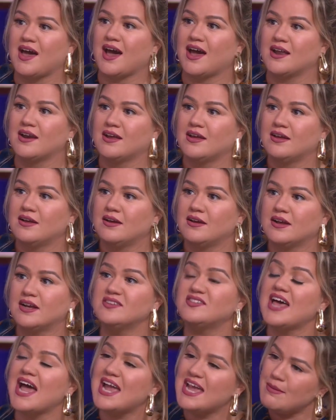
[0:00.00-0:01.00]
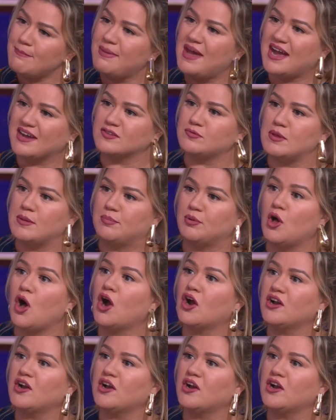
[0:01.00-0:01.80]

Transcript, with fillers: that. Because well, that impacts people.